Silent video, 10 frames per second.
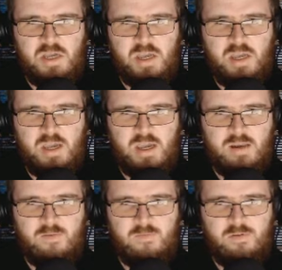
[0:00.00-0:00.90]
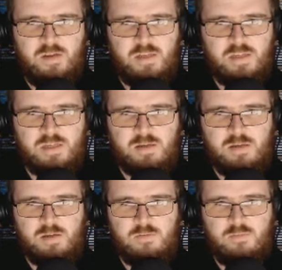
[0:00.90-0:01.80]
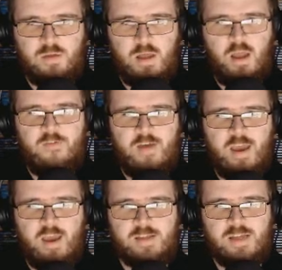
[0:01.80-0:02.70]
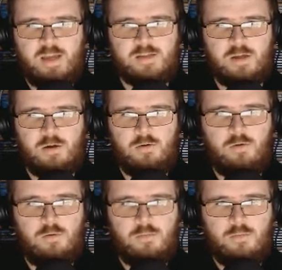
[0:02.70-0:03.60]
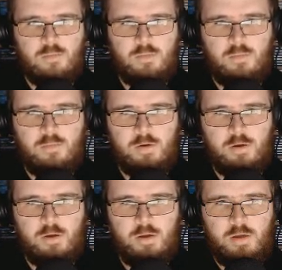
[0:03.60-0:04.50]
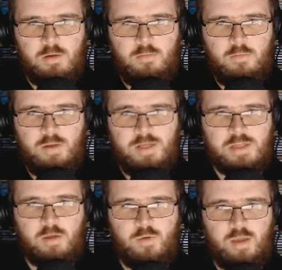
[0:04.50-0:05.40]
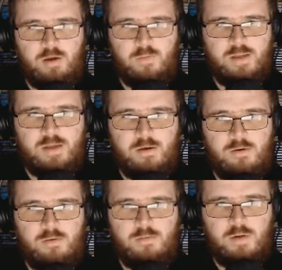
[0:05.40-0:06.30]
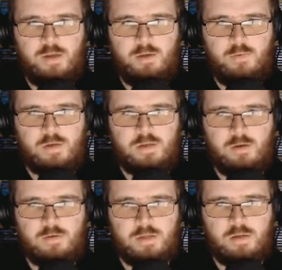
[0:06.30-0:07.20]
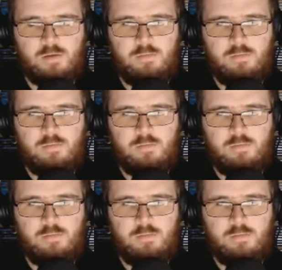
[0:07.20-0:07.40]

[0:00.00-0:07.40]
And this... Hi there, is that a doll? Please don't kill me, doll. I know what dolls are.